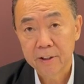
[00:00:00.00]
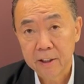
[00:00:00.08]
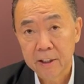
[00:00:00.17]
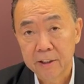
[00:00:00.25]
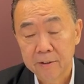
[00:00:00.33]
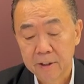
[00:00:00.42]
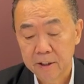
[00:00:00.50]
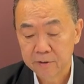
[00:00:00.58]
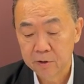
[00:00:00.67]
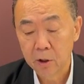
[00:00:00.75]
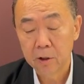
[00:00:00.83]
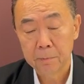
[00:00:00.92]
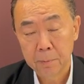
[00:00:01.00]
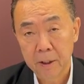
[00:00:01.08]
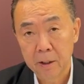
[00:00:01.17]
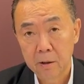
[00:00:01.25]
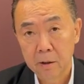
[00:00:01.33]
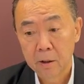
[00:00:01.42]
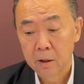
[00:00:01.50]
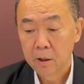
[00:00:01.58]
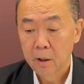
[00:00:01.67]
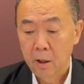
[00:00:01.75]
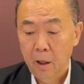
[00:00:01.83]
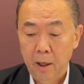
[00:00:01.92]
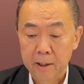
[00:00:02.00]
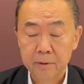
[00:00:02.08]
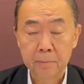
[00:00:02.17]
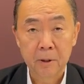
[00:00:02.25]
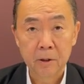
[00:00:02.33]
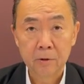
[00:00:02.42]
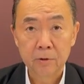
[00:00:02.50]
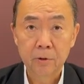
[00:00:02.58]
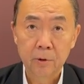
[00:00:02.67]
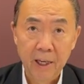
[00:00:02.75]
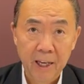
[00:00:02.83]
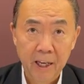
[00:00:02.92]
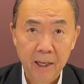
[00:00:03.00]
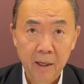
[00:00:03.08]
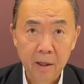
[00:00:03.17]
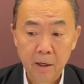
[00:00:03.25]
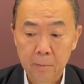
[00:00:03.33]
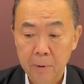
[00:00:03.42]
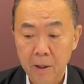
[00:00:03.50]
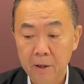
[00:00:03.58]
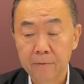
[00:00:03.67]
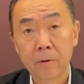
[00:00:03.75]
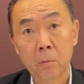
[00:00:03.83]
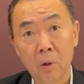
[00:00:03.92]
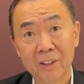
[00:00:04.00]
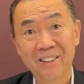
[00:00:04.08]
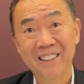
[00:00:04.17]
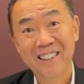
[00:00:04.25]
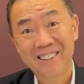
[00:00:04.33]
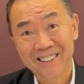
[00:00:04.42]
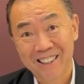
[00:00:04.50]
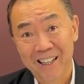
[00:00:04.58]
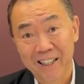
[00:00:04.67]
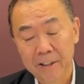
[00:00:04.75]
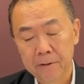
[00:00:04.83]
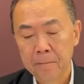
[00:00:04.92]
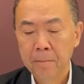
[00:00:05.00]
at least, has not been exposed to air apart from what's inside.